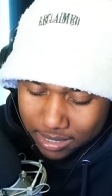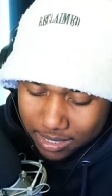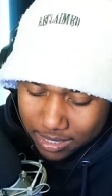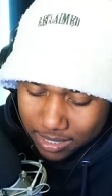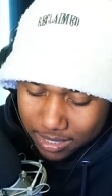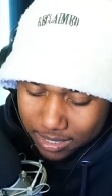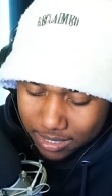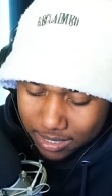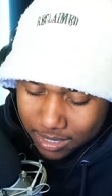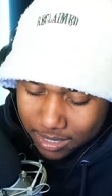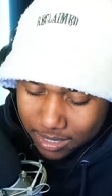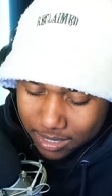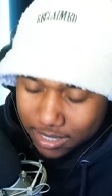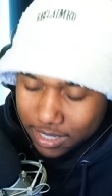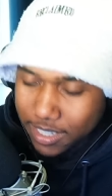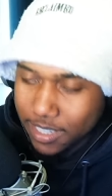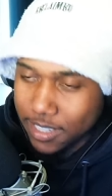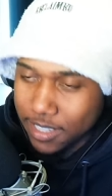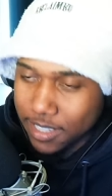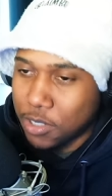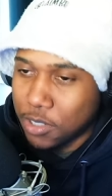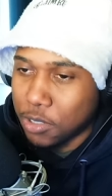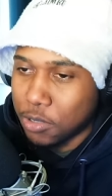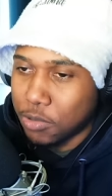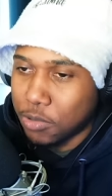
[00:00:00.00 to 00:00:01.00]
Okay,
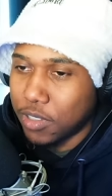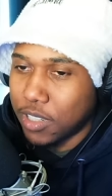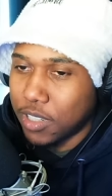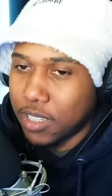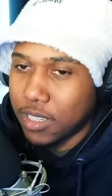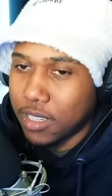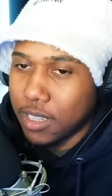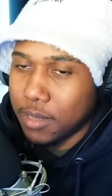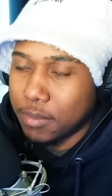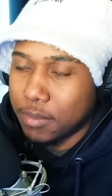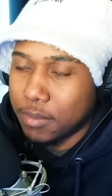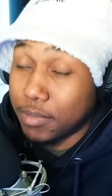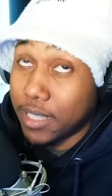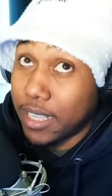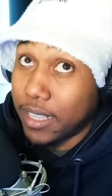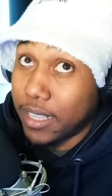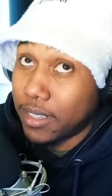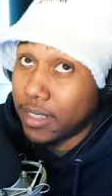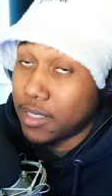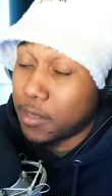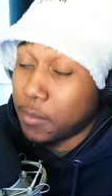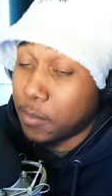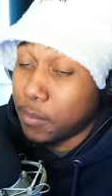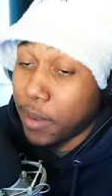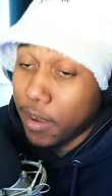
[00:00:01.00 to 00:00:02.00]
kids should really, uh,
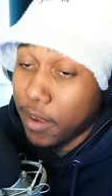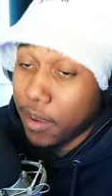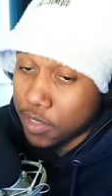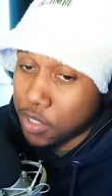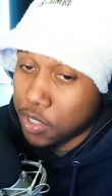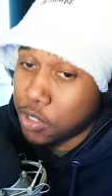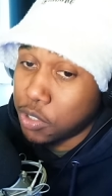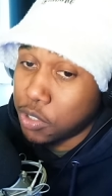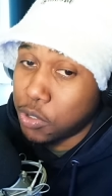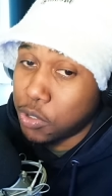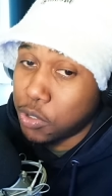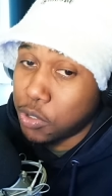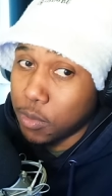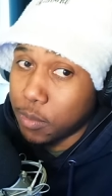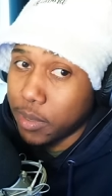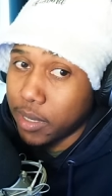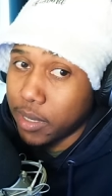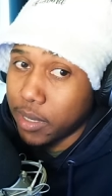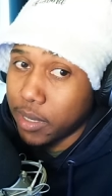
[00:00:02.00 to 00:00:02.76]
kids, parents should do a better